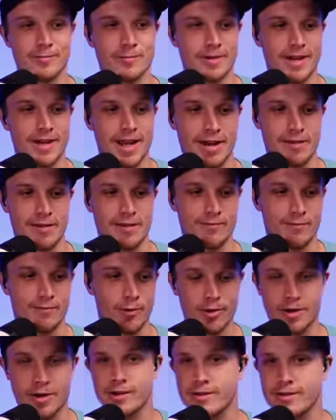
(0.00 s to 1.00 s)
We had
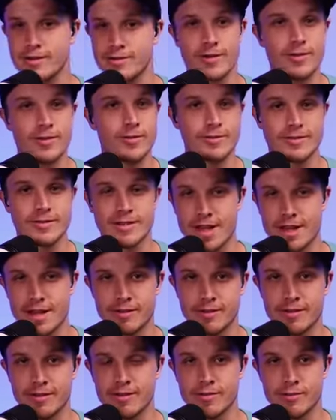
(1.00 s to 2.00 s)
400 total
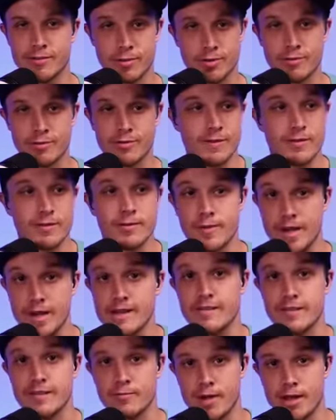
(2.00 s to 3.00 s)
downloads, which was still
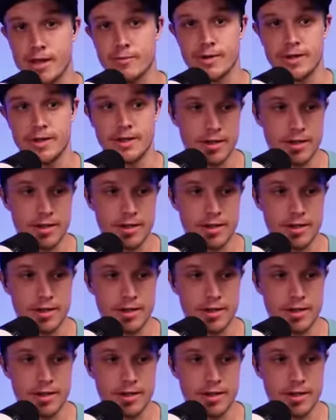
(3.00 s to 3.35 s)
amazing, by the way.